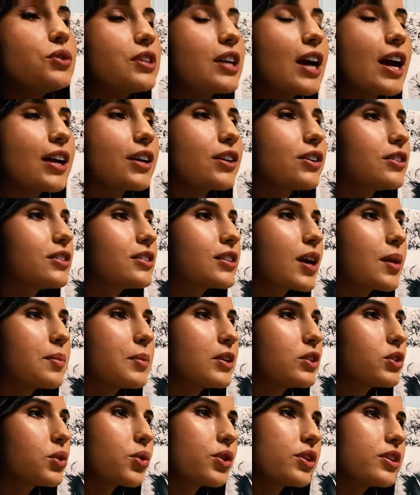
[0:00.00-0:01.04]
tiger is
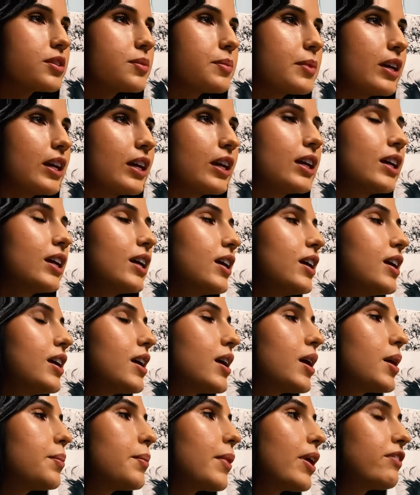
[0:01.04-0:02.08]
coming towards me,
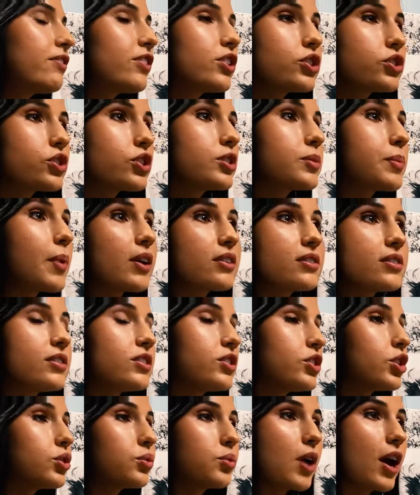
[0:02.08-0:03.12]
my first response
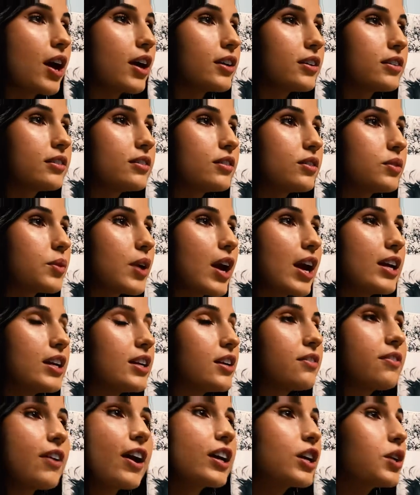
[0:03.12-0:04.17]
is to run, right?
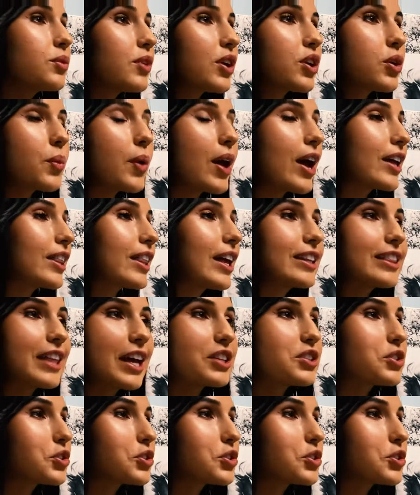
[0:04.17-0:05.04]
And if I can run away, like that's